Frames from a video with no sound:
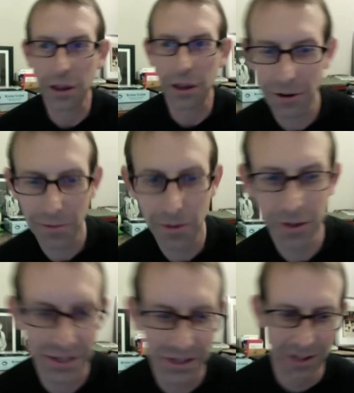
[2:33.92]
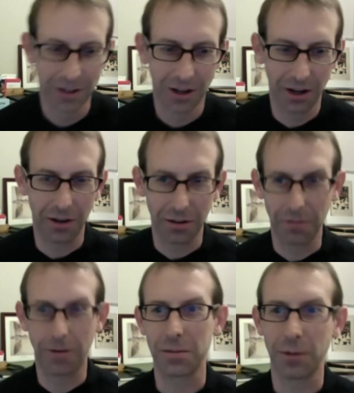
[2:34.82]
you very much,
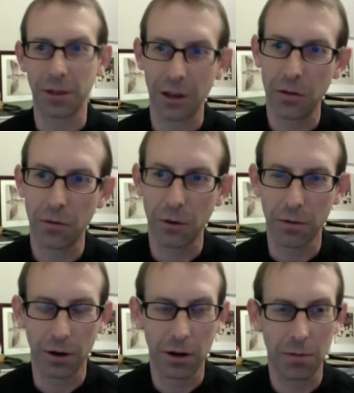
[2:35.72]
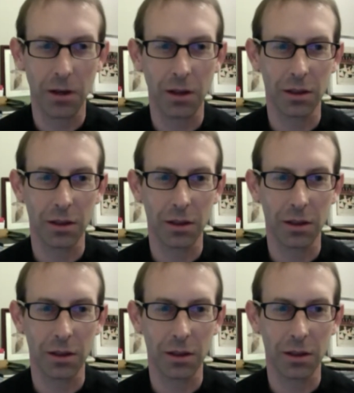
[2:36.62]
Fatima. Thank you for inviting me.